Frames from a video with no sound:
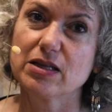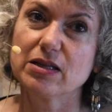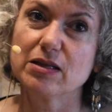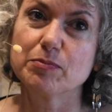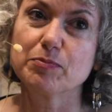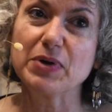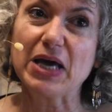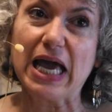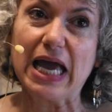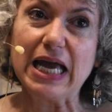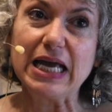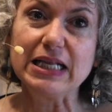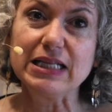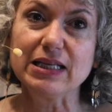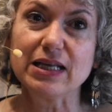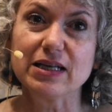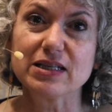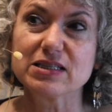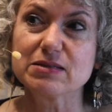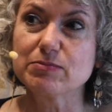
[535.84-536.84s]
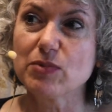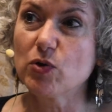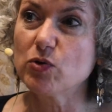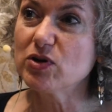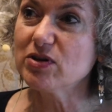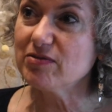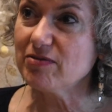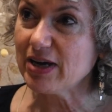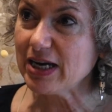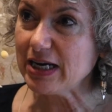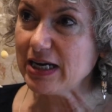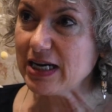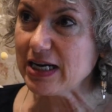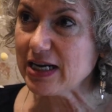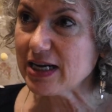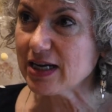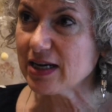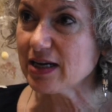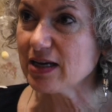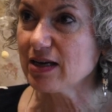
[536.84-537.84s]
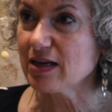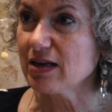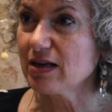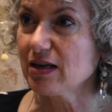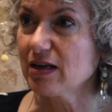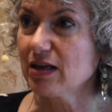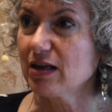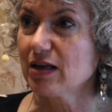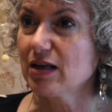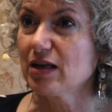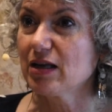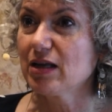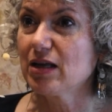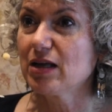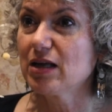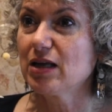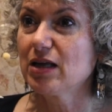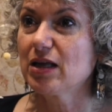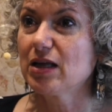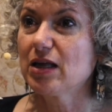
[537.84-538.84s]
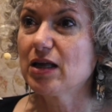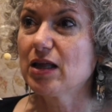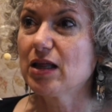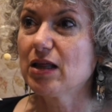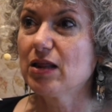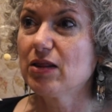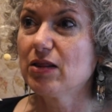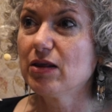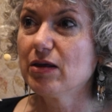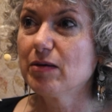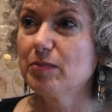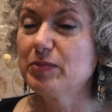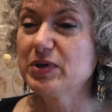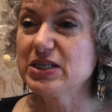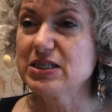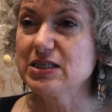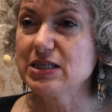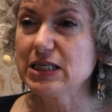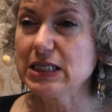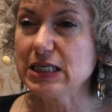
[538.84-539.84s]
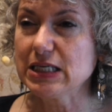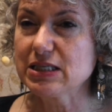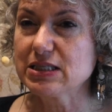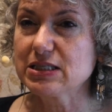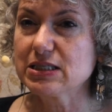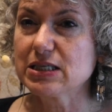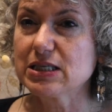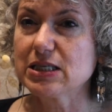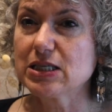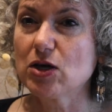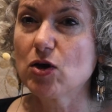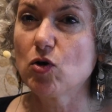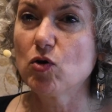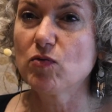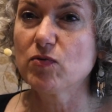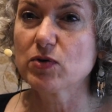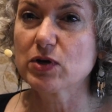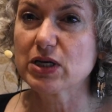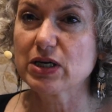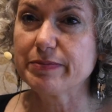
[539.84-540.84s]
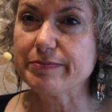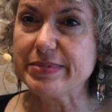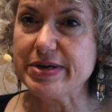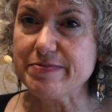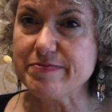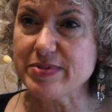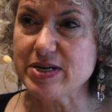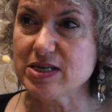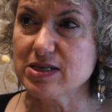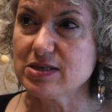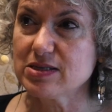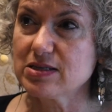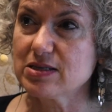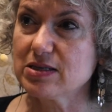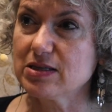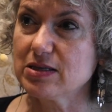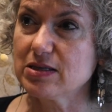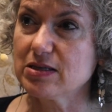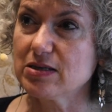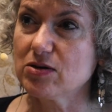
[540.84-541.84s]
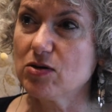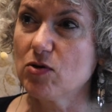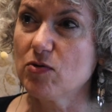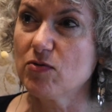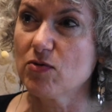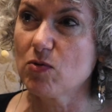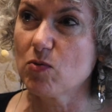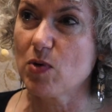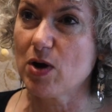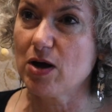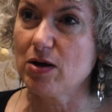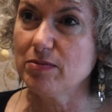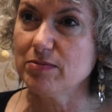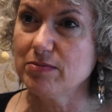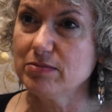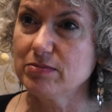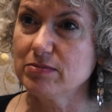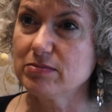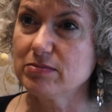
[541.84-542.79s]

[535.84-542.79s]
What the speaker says: the pain that's motivating the busyness and the overcommitment and the overwhelm.